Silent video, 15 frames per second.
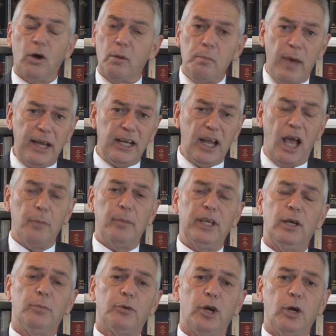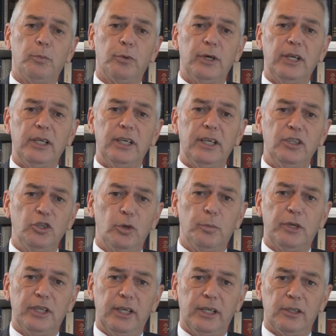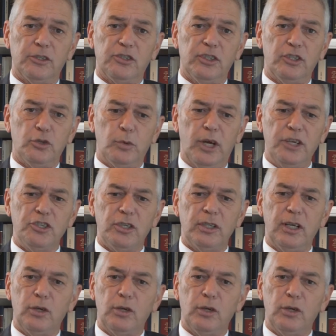or may not be appropriate in your particular situation.